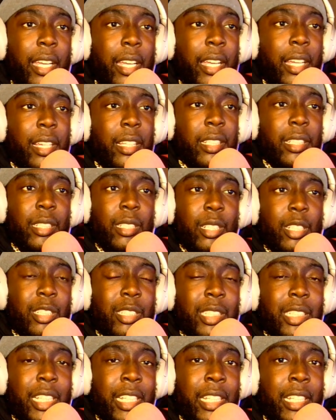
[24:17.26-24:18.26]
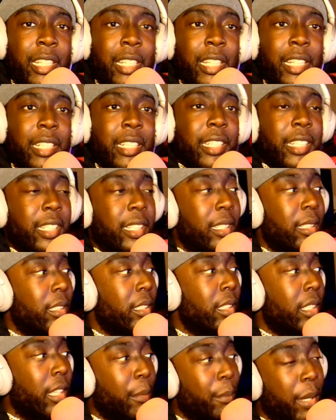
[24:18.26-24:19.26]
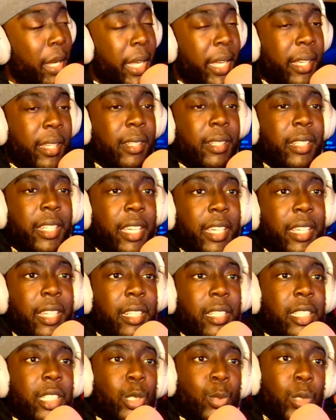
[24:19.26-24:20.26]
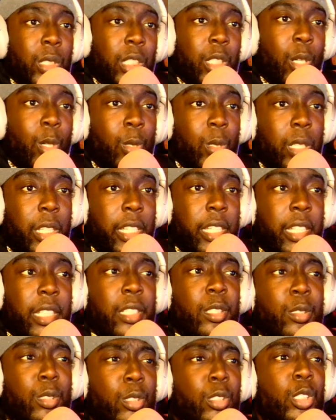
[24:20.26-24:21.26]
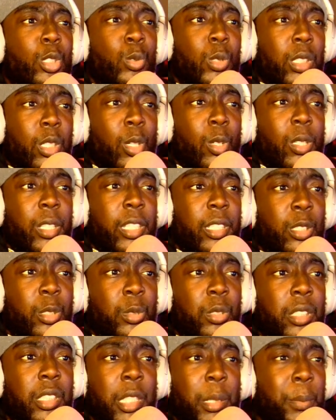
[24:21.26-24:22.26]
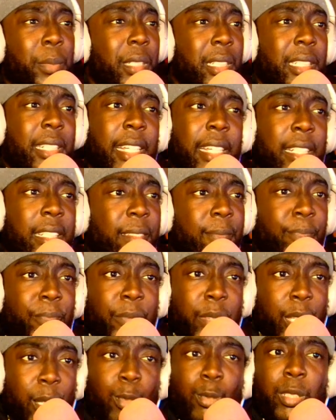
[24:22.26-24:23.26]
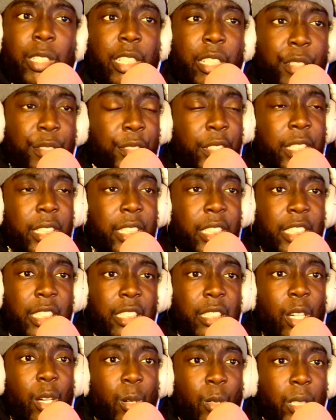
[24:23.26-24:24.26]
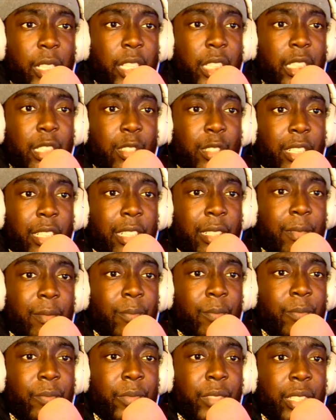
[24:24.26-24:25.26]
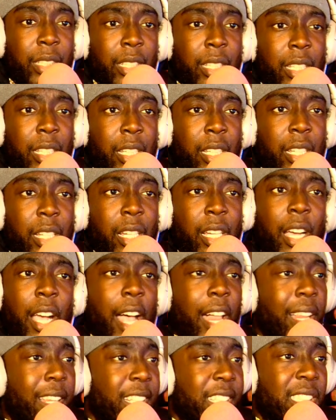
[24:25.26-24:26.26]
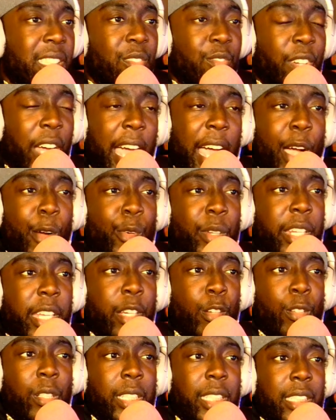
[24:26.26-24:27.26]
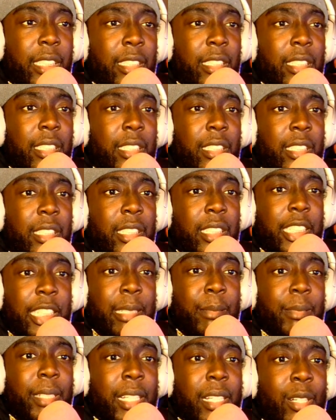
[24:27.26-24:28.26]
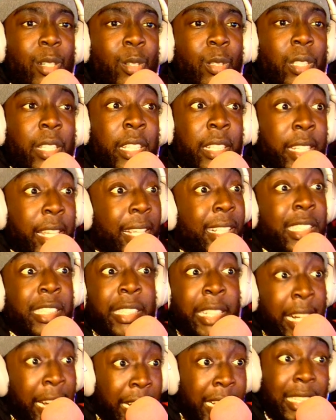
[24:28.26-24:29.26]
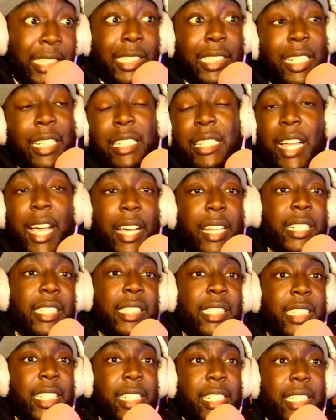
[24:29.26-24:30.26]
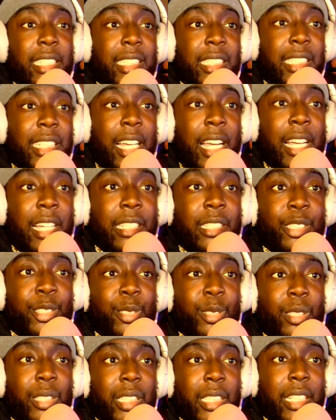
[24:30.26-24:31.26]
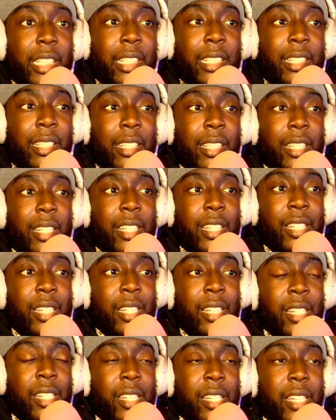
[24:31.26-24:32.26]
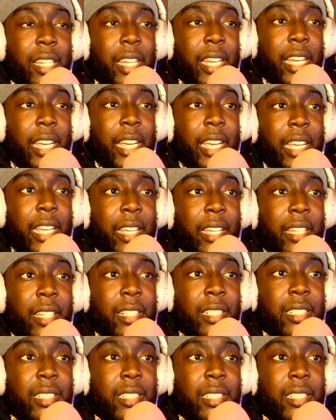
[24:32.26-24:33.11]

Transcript: You know what I'm saying? And then they made they get the Switch OLED. You know the Switch OLED do its thing, but it ain't no different. It's just the OLED screen. At least Valve when they released the, the Steam Deck OLED, they changed a lot of shit inside. You know what I'm saying? And